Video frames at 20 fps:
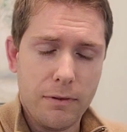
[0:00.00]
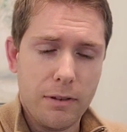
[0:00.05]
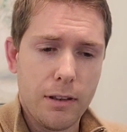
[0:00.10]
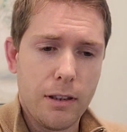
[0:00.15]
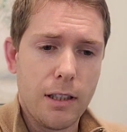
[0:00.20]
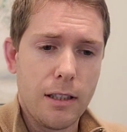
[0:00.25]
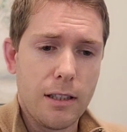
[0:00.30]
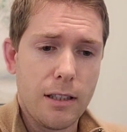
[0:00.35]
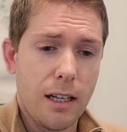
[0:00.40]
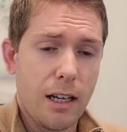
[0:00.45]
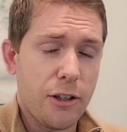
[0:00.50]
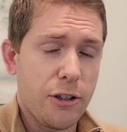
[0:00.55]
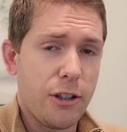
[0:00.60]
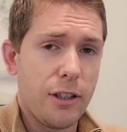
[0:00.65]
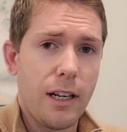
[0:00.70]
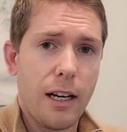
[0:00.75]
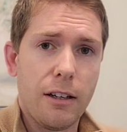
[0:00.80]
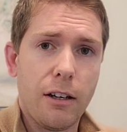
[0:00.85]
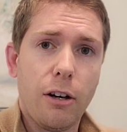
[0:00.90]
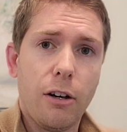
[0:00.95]
discussion
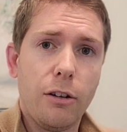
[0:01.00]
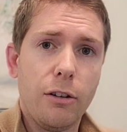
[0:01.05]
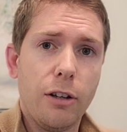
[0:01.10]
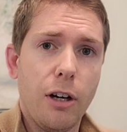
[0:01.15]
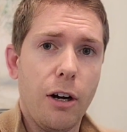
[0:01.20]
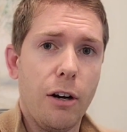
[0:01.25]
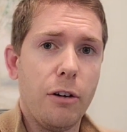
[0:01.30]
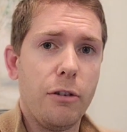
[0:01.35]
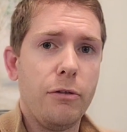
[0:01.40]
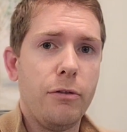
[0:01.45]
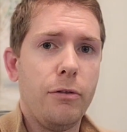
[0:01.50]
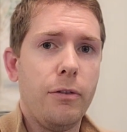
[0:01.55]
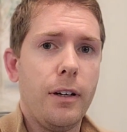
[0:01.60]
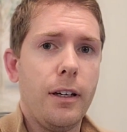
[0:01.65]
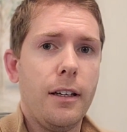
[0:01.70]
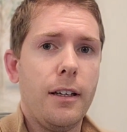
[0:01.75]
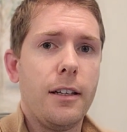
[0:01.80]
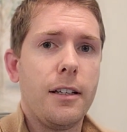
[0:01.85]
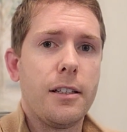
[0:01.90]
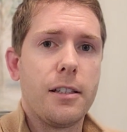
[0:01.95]
at all of
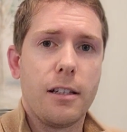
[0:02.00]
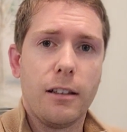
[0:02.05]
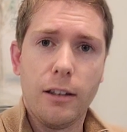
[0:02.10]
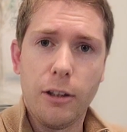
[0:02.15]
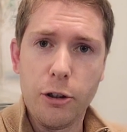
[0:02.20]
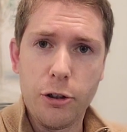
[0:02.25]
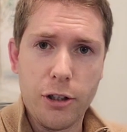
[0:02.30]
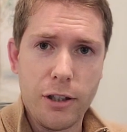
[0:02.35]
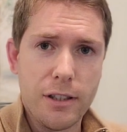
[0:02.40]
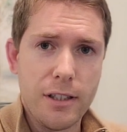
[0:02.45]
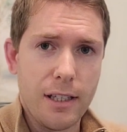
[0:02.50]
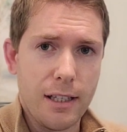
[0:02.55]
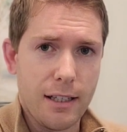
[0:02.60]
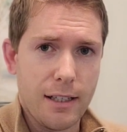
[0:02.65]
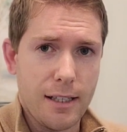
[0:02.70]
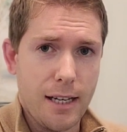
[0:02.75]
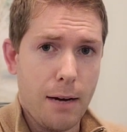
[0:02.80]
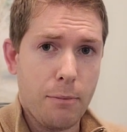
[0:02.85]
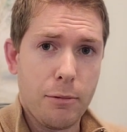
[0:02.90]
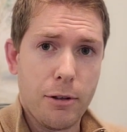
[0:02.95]
solutions
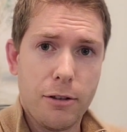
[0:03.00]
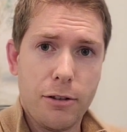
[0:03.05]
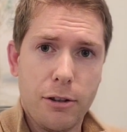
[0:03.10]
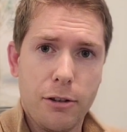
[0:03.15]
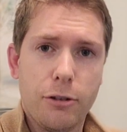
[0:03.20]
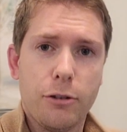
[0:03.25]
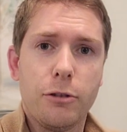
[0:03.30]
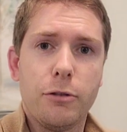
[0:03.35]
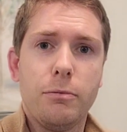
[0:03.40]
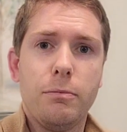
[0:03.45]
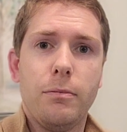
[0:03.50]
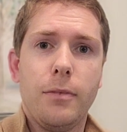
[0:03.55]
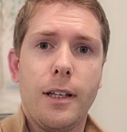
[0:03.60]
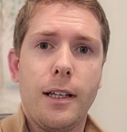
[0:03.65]
except to,